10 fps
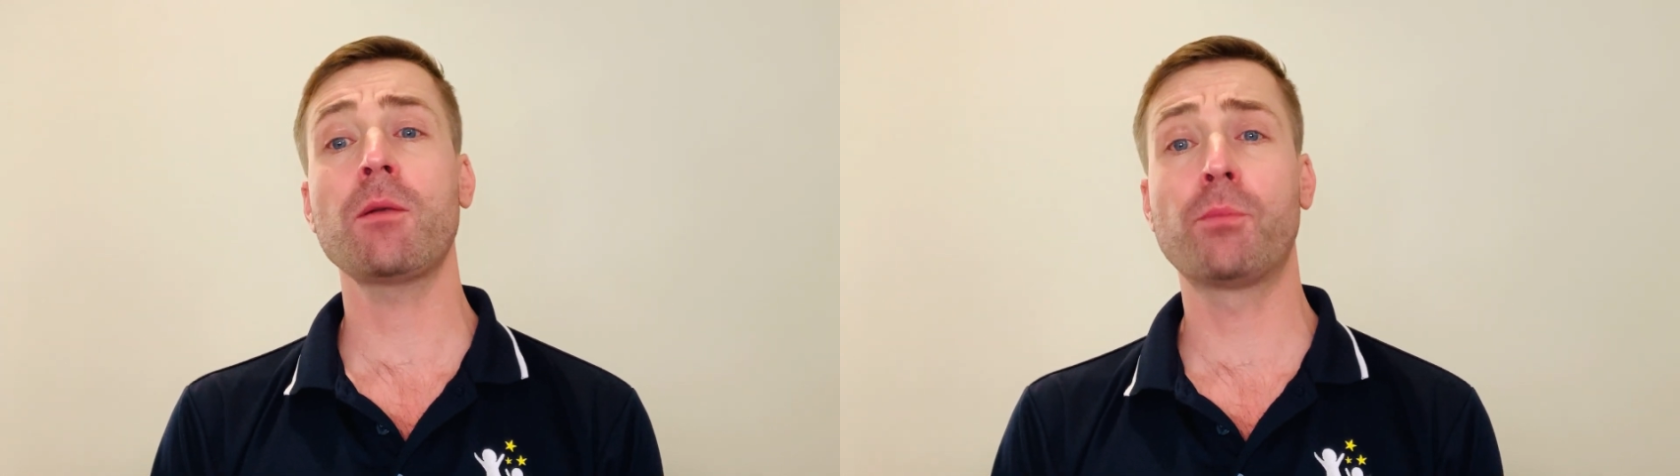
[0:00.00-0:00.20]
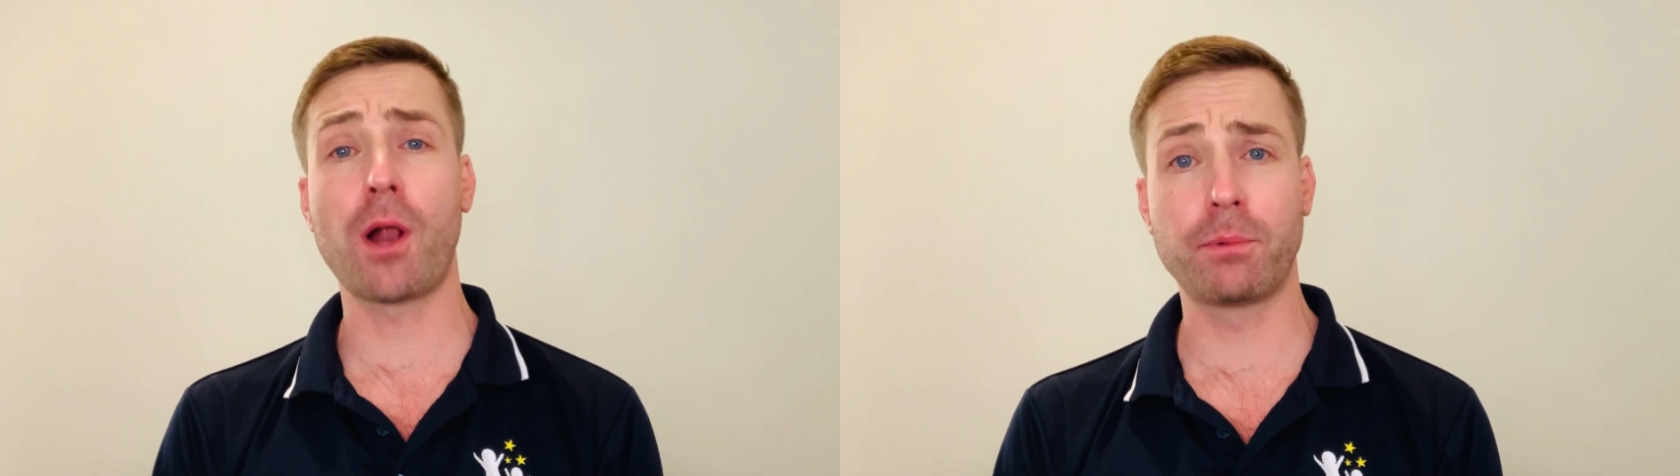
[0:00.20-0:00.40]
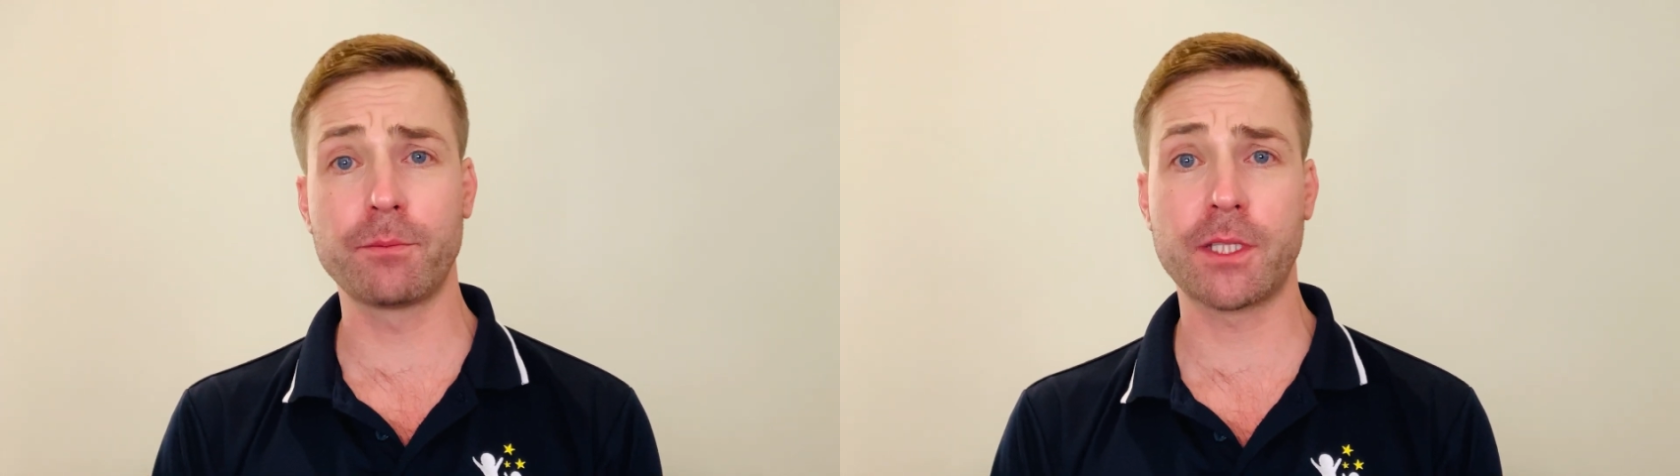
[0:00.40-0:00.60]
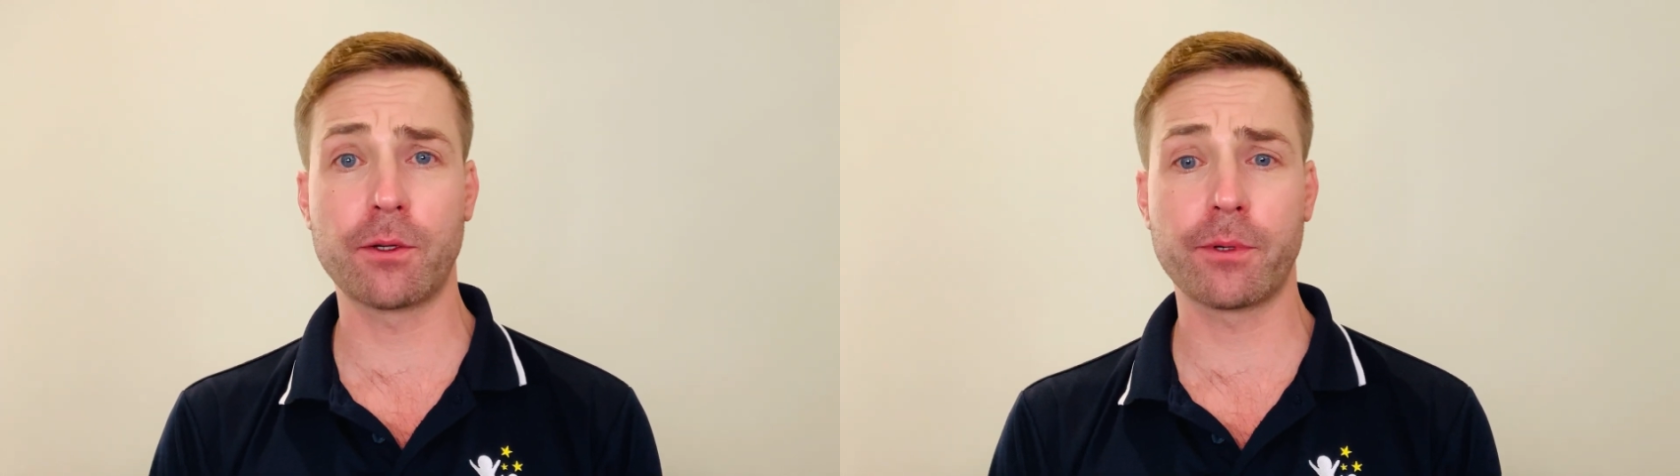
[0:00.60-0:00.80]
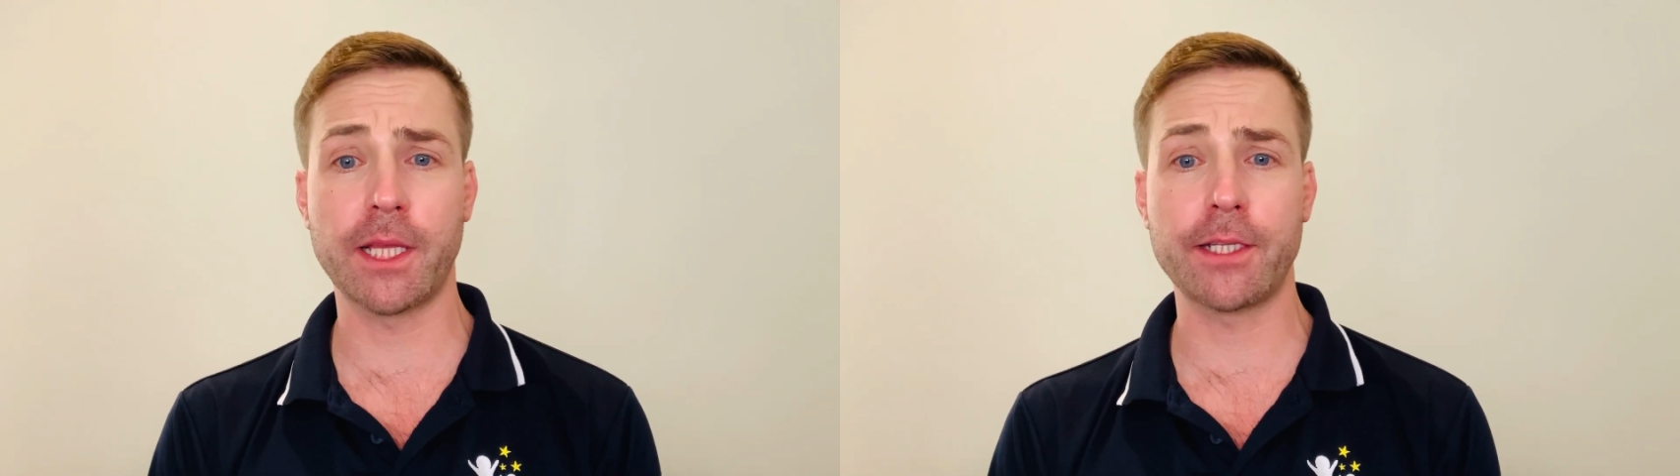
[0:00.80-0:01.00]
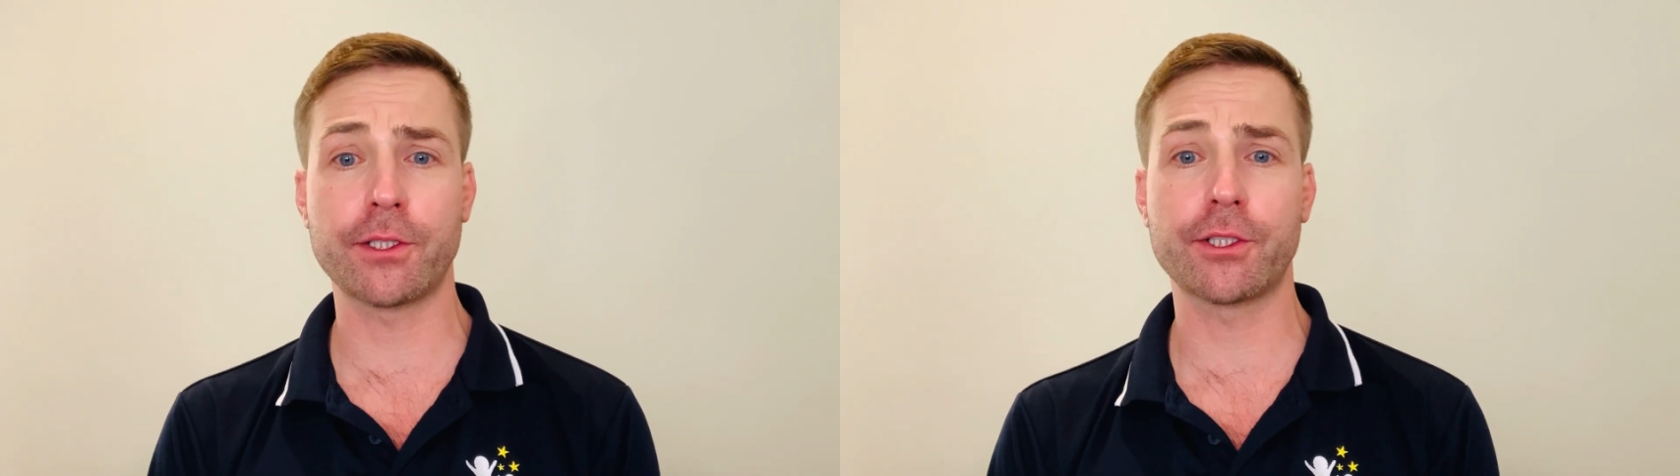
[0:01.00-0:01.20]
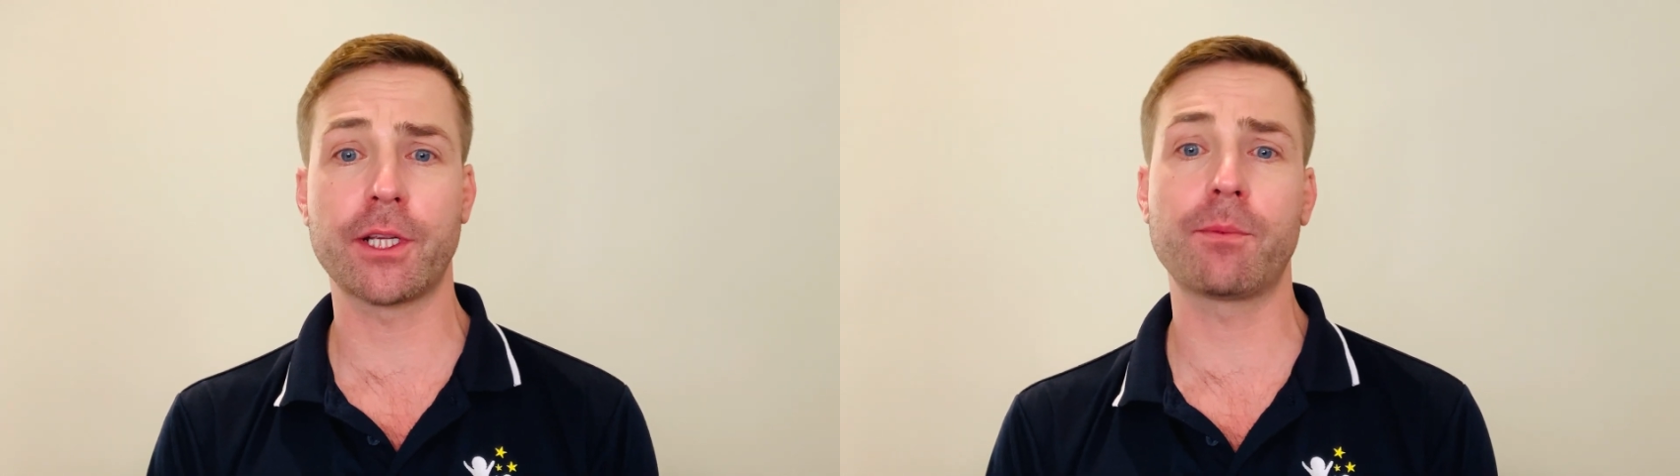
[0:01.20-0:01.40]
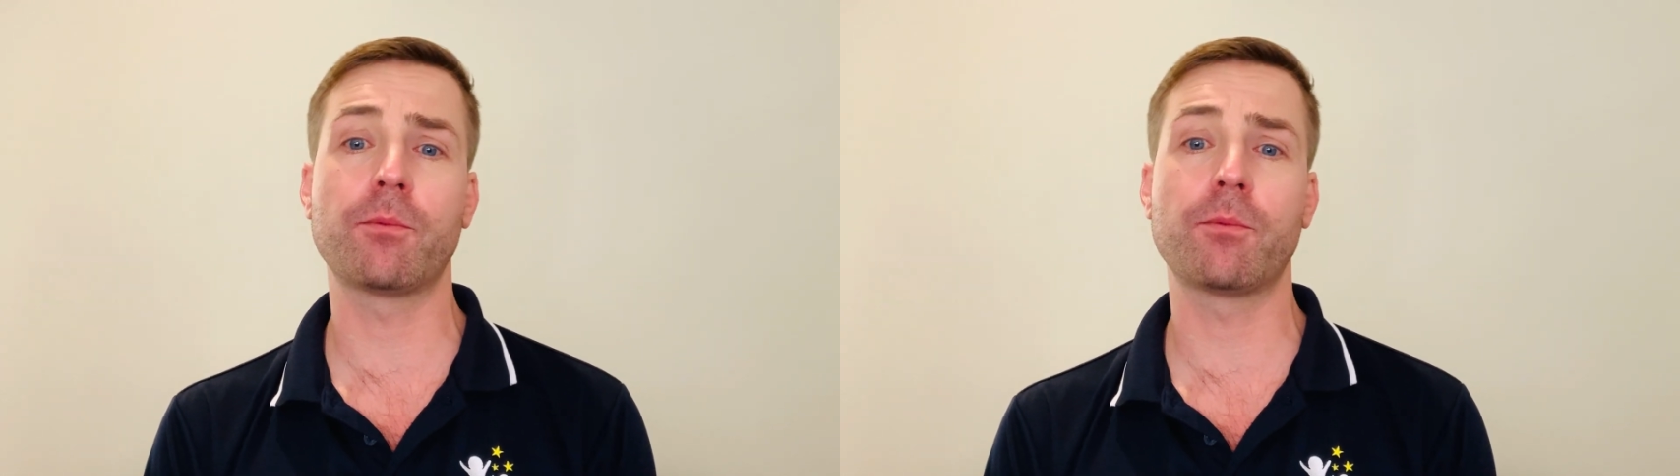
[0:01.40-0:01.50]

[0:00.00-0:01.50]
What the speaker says: problems in a relationship